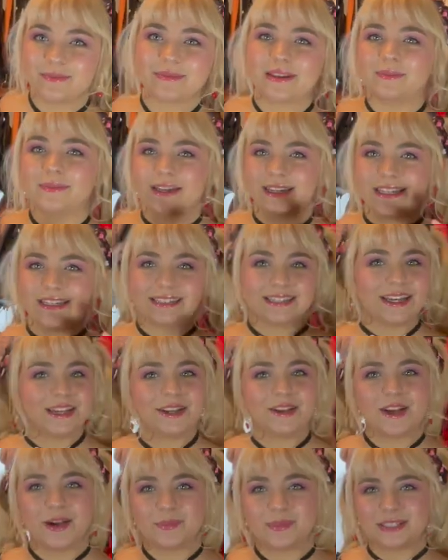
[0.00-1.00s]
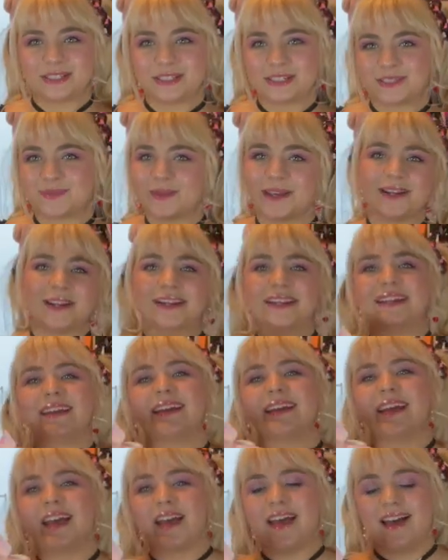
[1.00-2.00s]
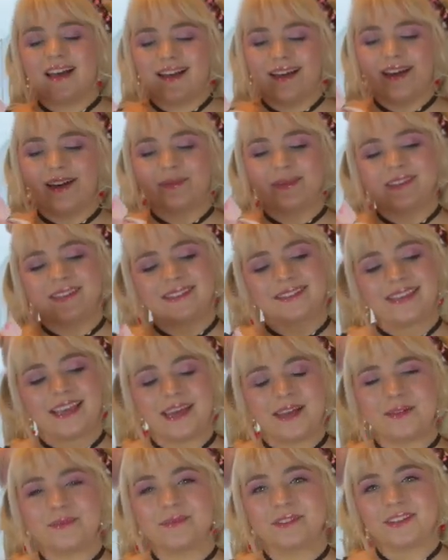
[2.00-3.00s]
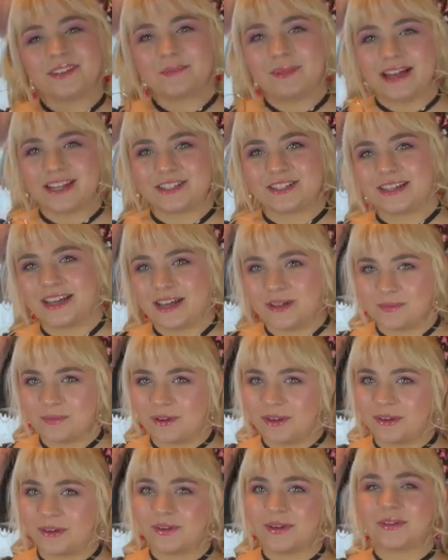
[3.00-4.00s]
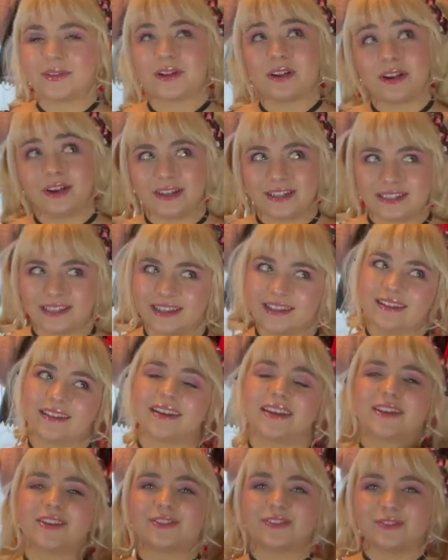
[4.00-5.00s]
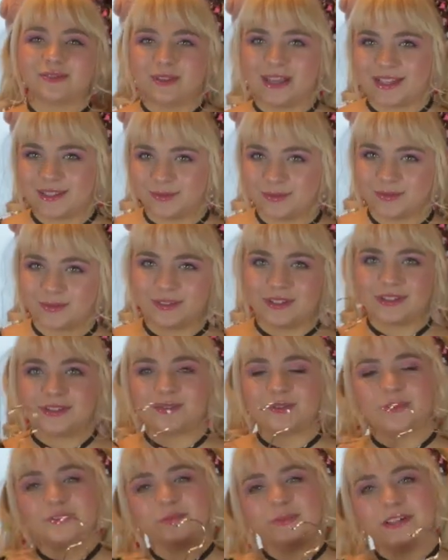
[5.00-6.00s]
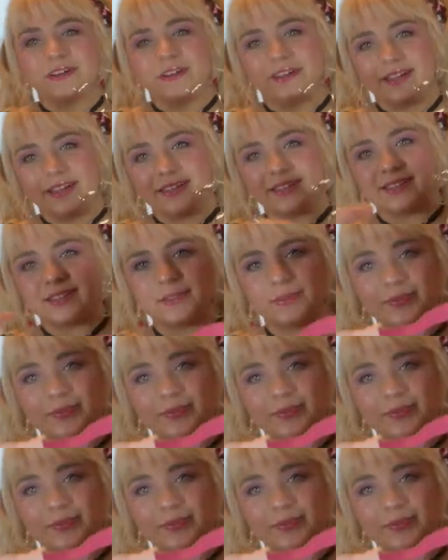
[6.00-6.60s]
I'm not going to tell you how much I spent on it, but this came with the matching head bow and the cardigan, so that's what really sold me on it.